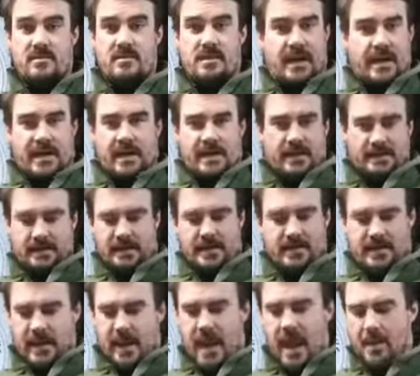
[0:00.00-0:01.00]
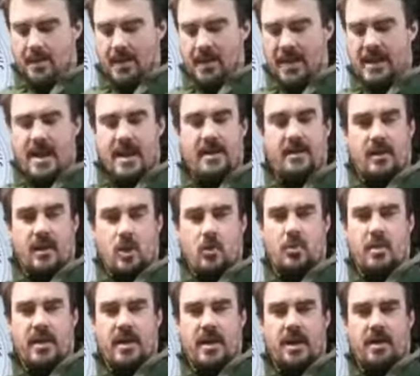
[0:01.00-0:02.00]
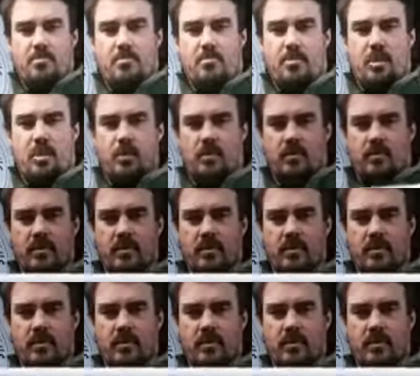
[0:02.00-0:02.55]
it happened again. Open it up, boom.